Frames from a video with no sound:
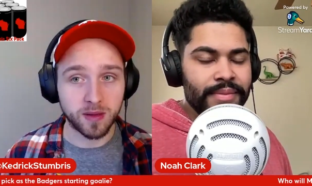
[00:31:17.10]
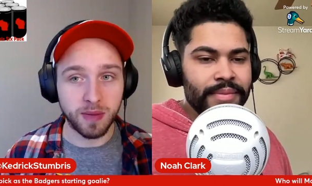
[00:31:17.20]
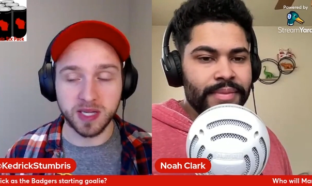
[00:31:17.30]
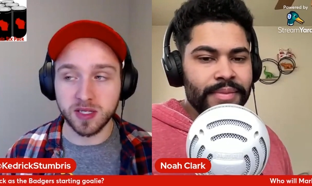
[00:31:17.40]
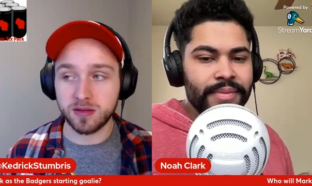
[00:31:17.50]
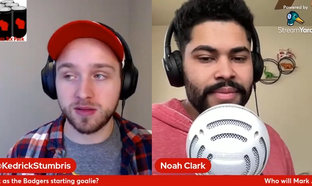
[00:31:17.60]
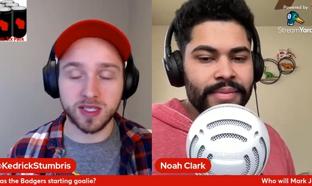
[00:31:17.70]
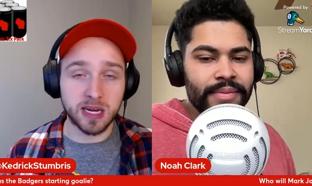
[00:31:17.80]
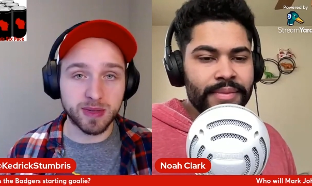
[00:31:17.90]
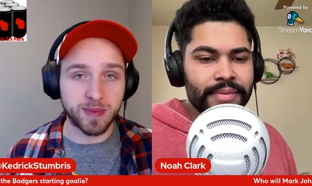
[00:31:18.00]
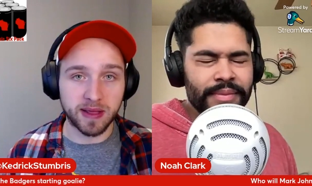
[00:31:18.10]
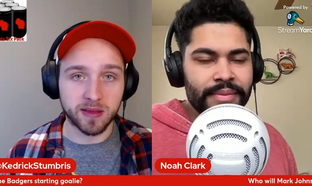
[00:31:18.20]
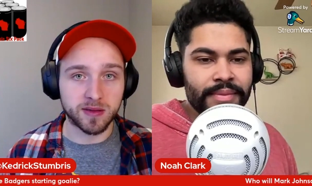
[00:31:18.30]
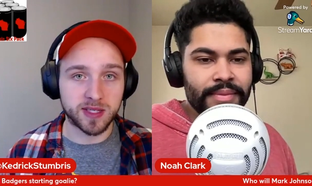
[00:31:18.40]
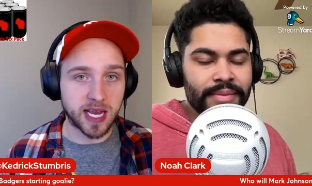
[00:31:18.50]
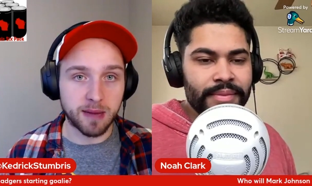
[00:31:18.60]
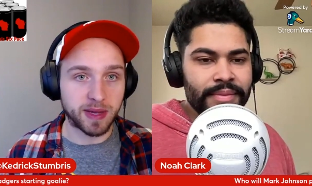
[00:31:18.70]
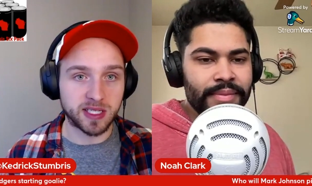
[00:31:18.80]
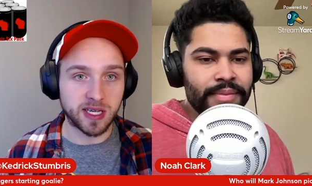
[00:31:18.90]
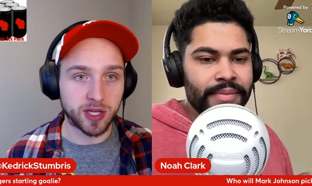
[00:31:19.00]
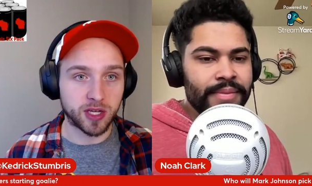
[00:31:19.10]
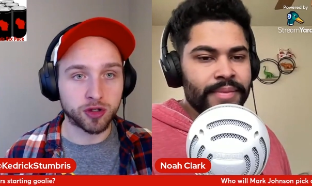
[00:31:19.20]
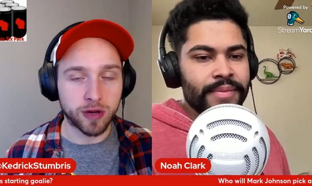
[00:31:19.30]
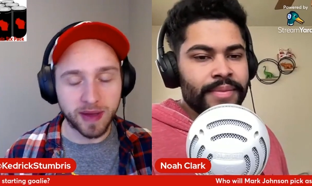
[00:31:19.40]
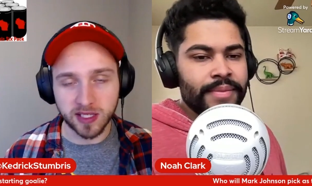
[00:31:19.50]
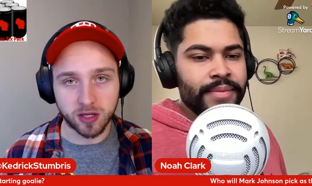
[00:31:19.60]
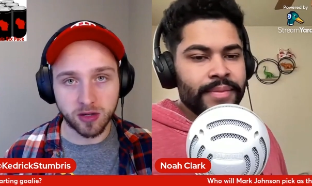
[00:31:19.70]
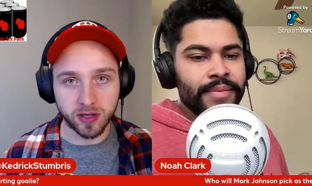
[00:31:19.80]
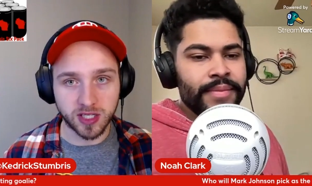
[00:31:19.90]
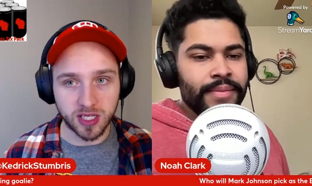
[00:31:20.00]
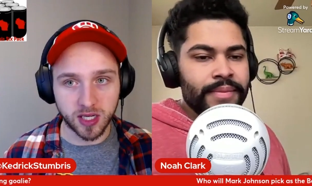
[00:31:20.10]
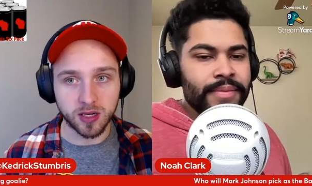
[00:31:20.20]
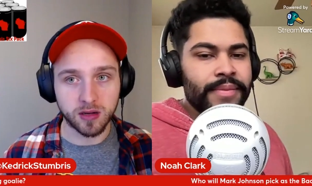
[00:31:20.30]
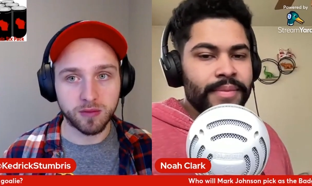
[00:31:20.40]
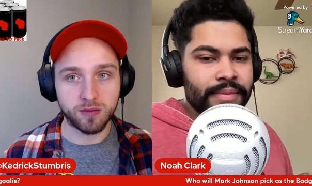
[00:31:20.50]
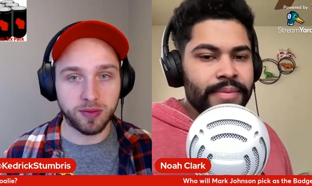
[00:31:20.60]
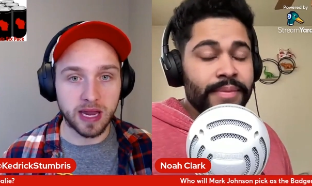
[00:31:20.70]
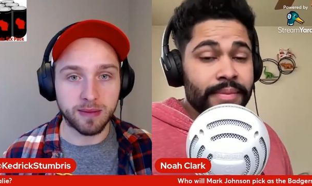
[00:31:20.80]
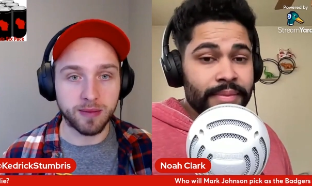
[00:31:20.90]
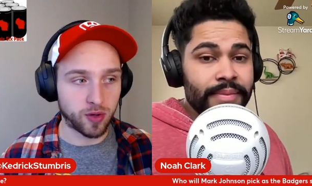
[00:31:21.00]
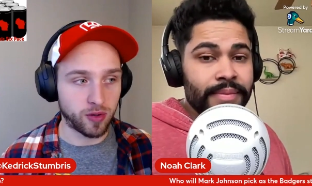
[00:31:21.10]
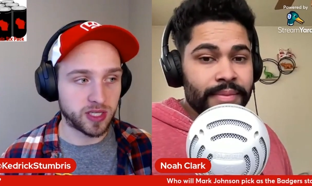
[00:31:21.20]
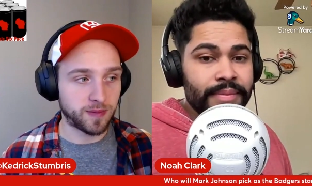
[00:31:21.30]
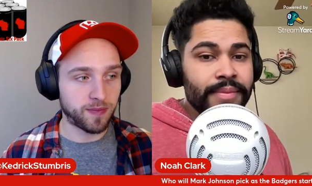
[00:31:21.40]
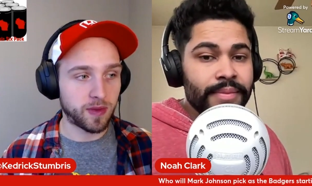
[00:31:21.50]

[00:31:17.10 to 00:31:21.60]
Speaker 1: because this team has been the second best team in the country basically all season, playing both goalies.